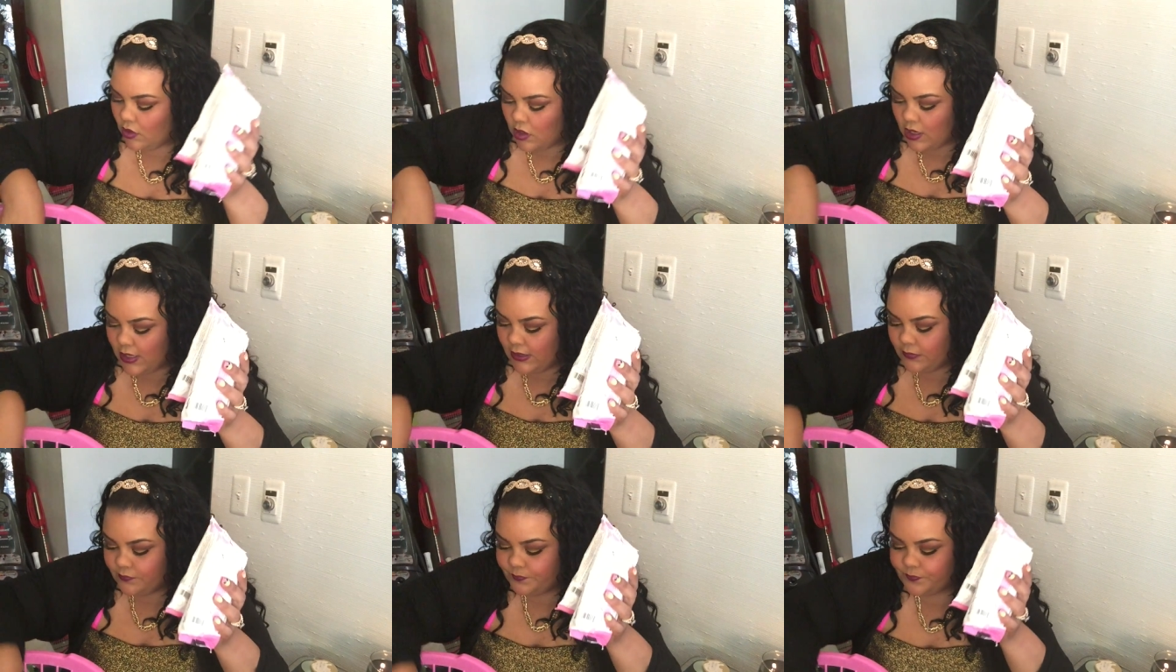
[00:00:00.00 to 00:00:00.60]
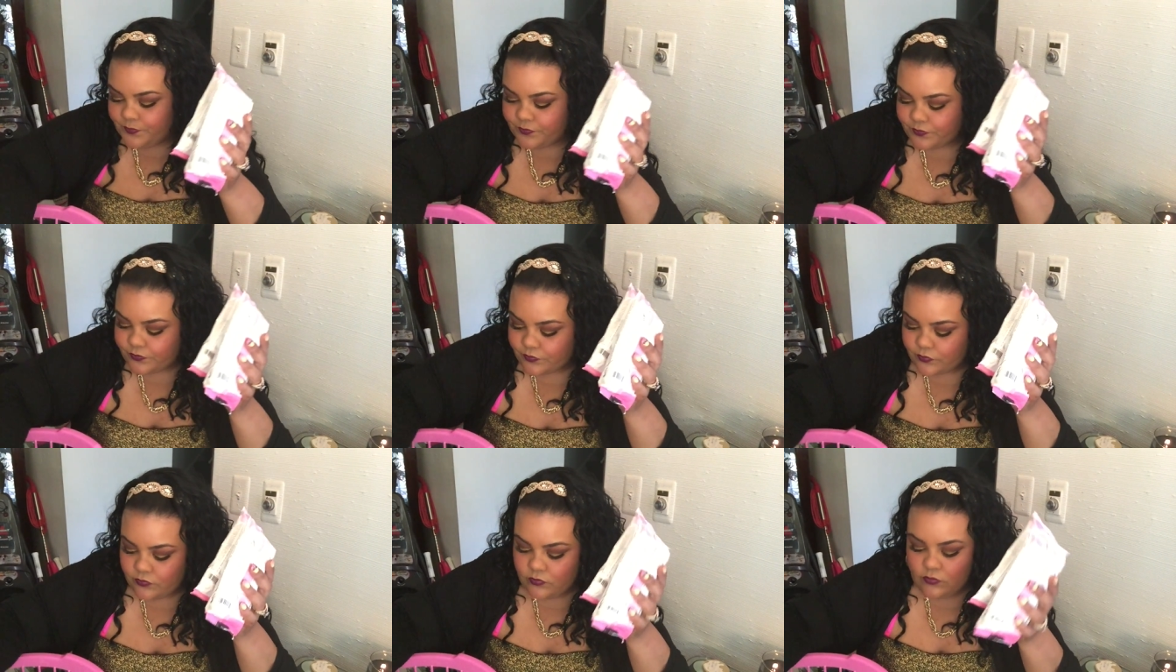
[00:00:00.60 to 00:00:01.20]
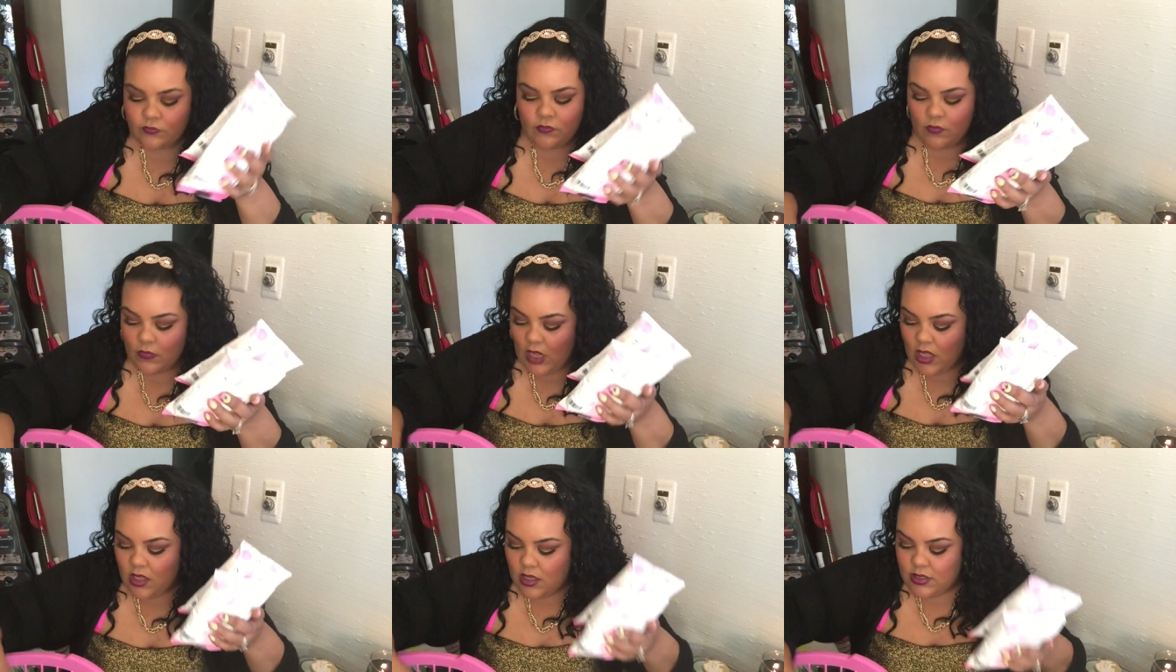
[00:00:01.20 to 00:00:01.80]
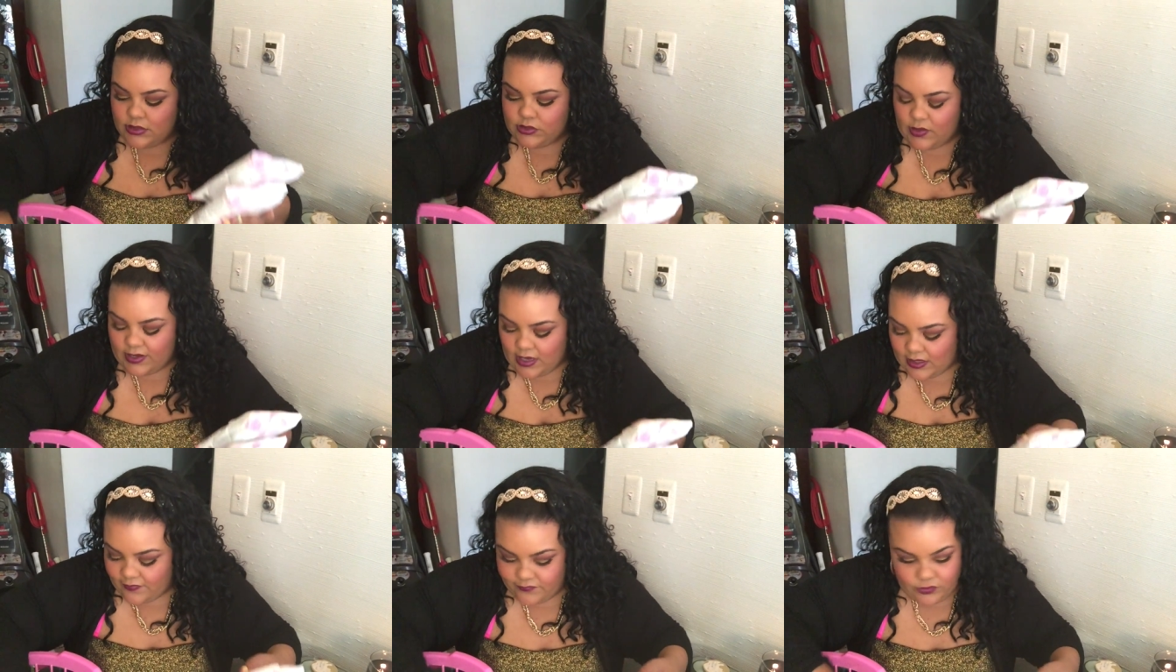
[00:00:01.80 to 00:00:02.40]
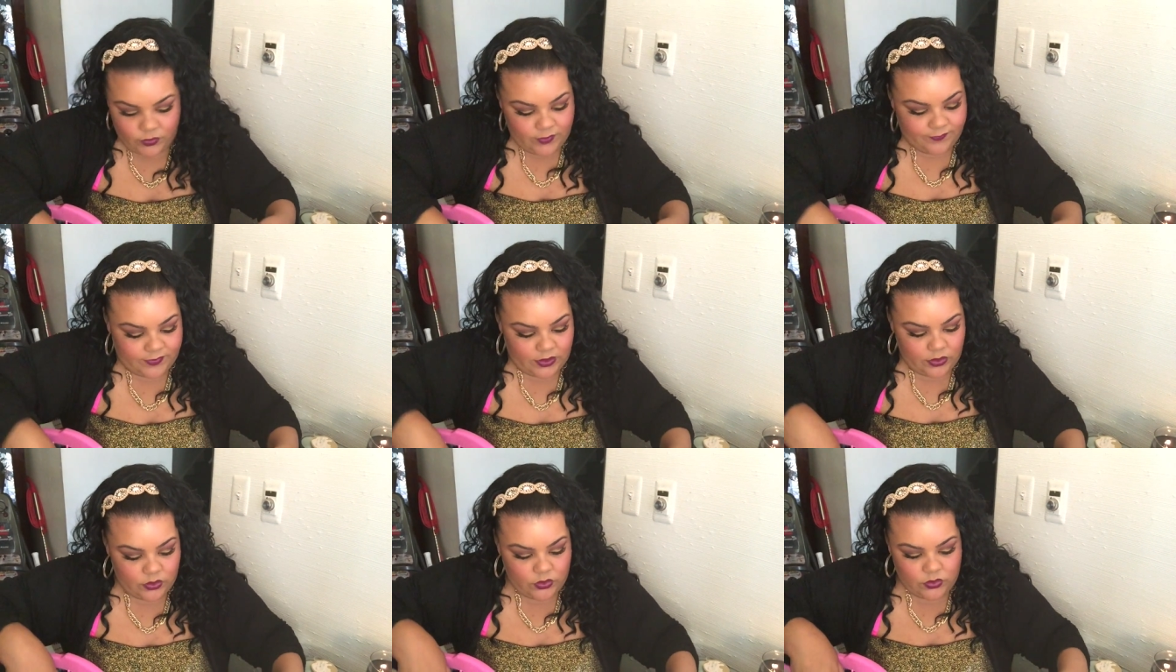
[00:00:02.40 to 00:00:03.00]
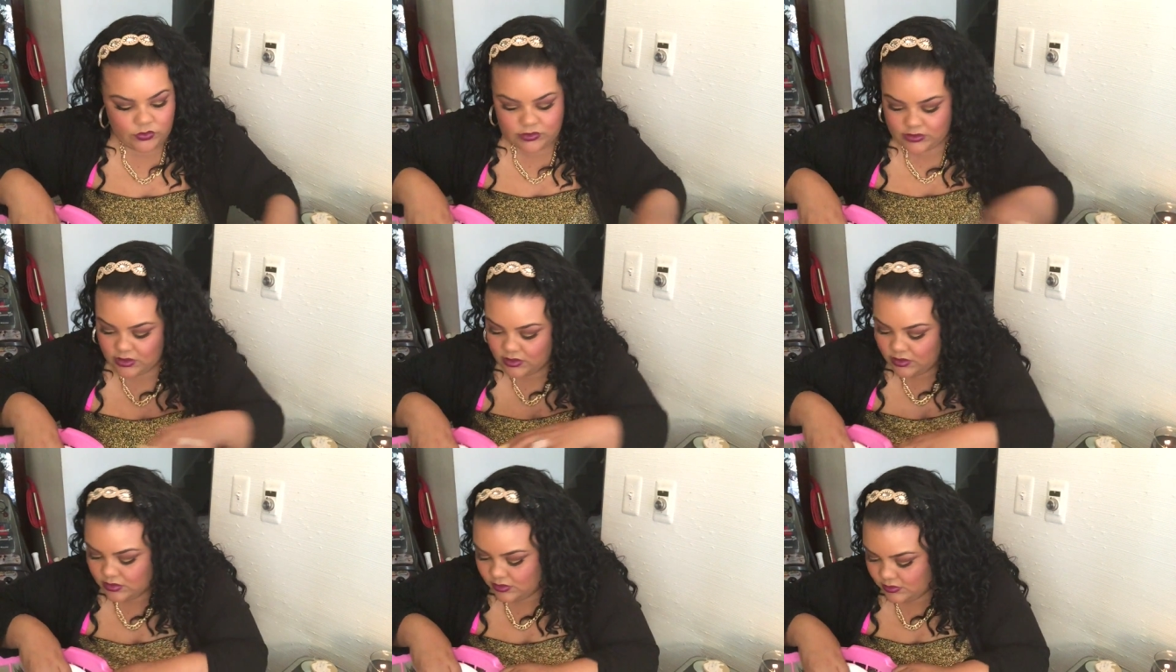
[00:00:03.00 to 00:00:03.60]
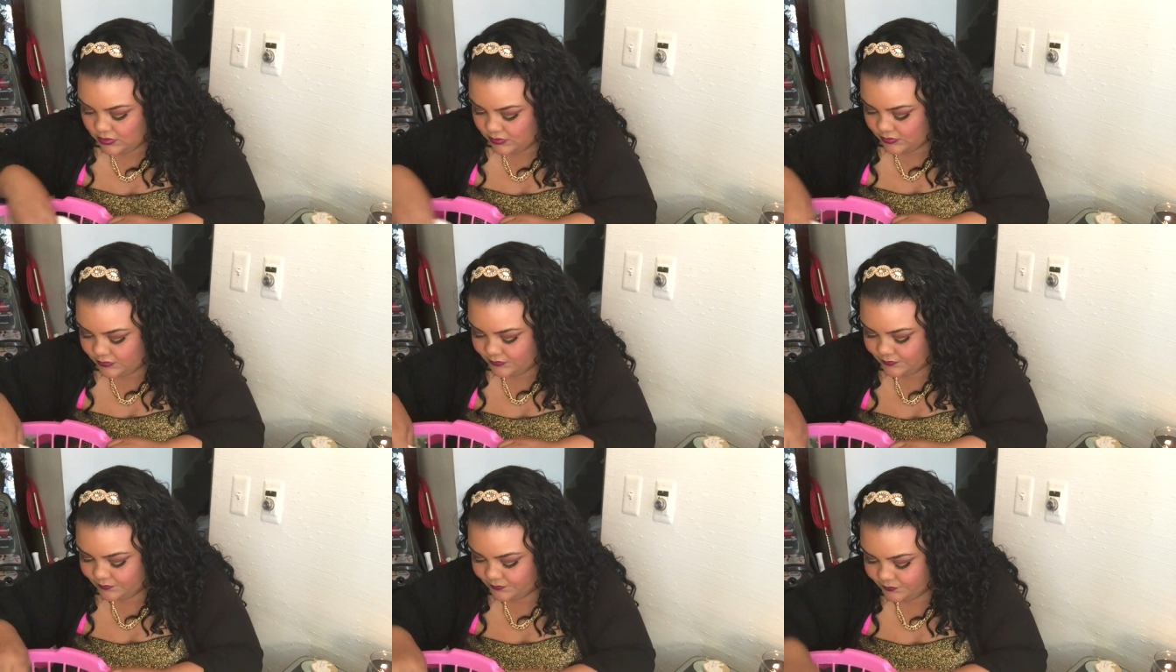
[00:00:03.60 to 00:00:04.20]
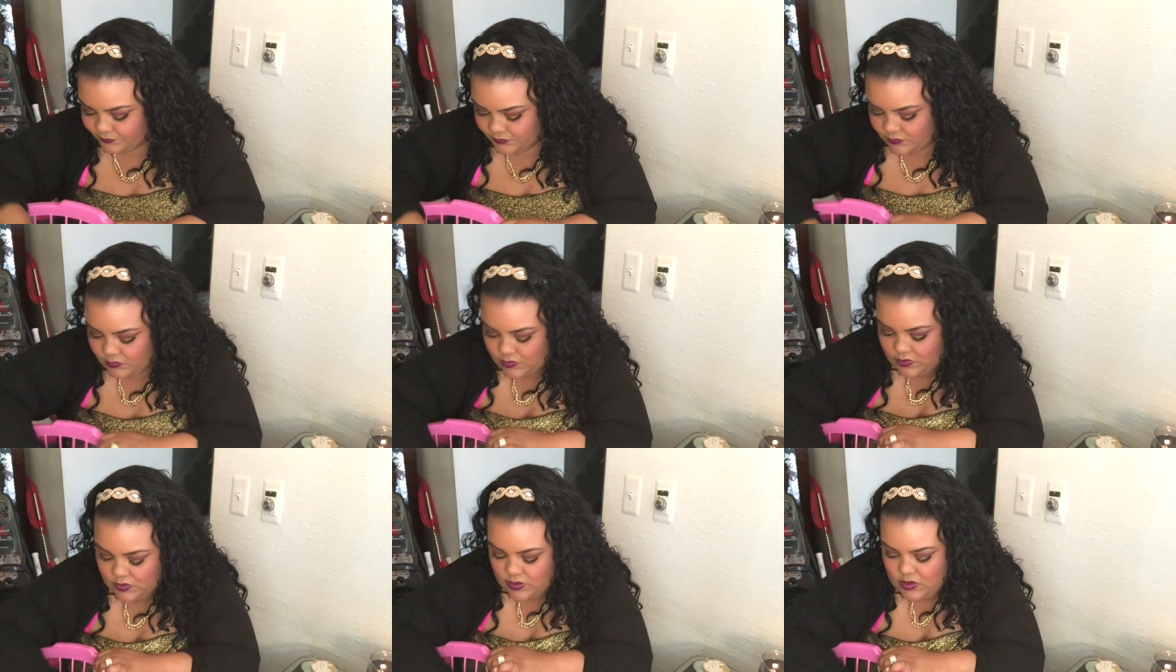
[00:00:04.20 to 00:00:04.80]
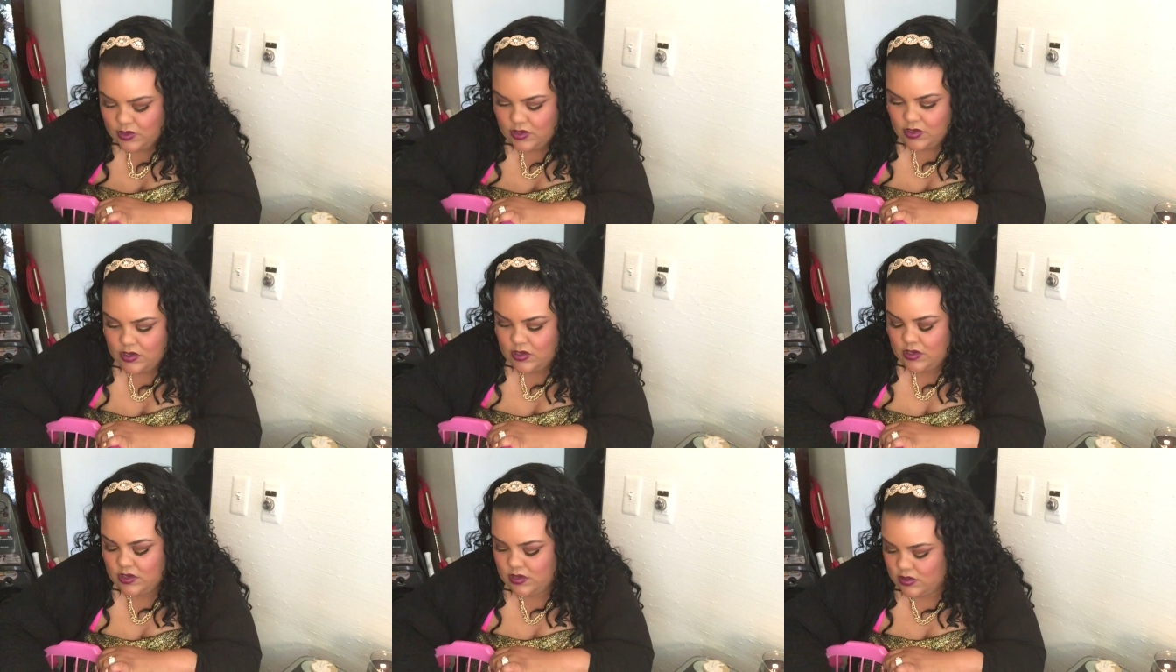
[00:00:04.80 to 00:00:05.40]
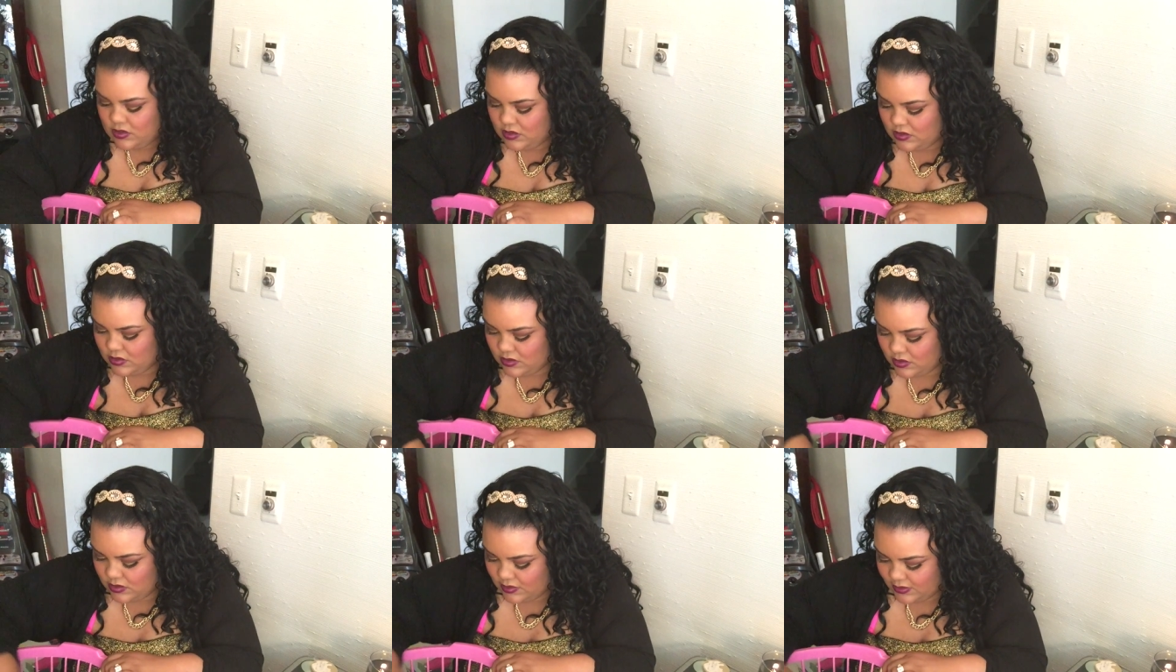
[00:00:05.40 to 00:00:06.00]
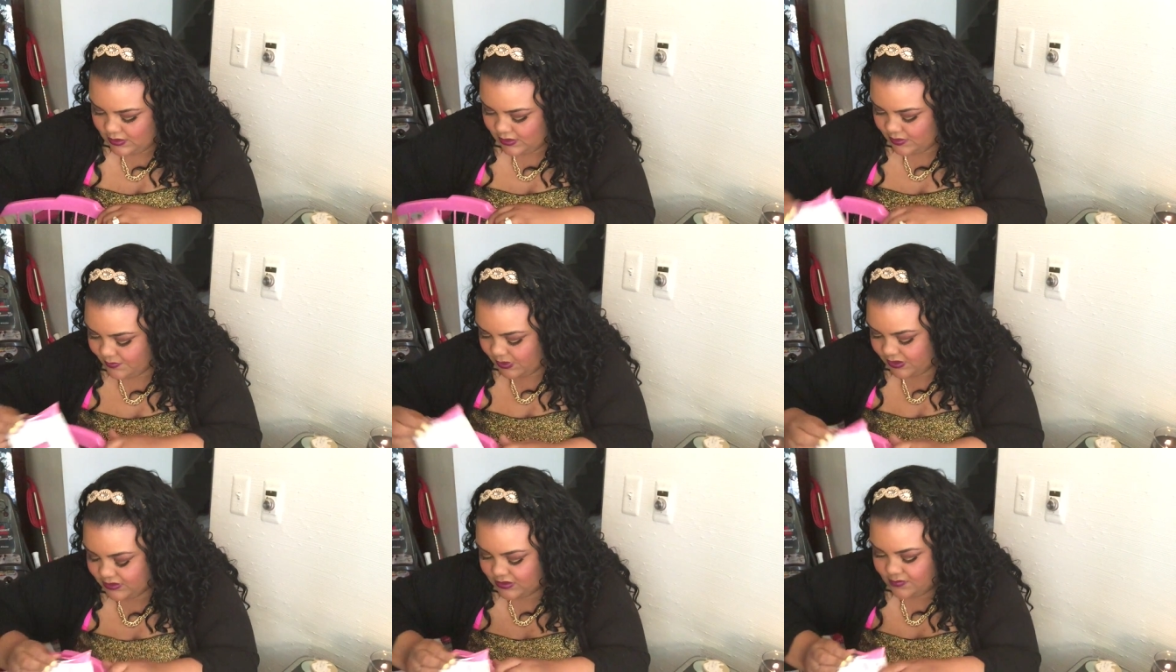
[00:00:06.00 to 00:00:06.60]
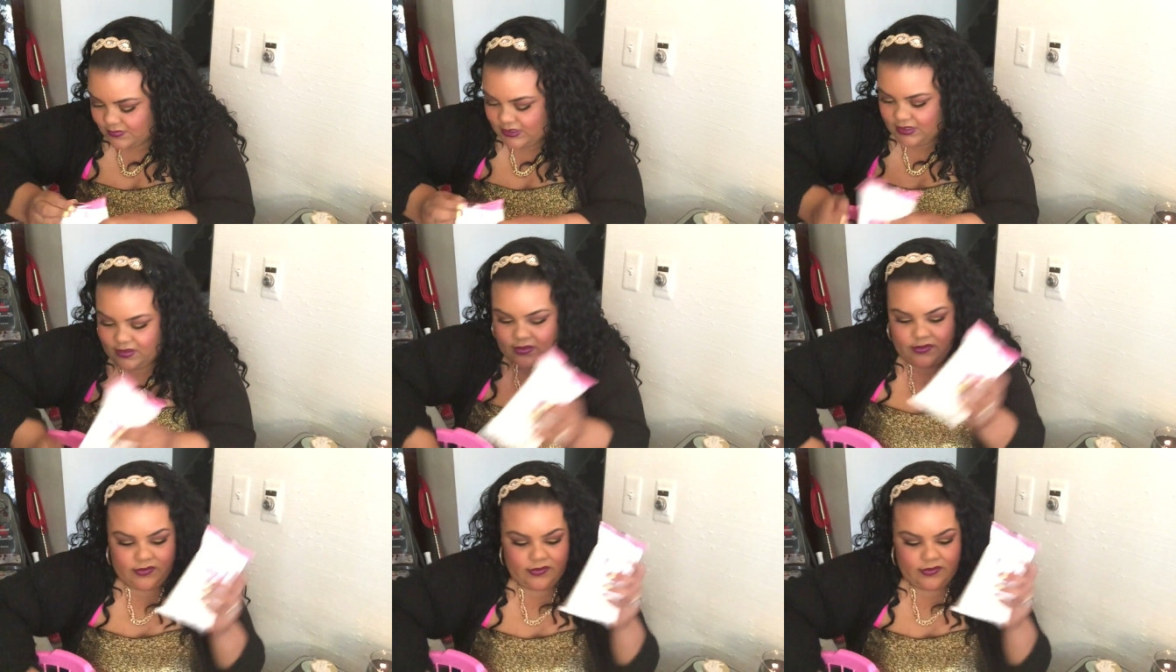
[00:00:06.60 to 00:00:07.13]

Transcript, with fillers: Um, so I got a few of those. I think I picked up like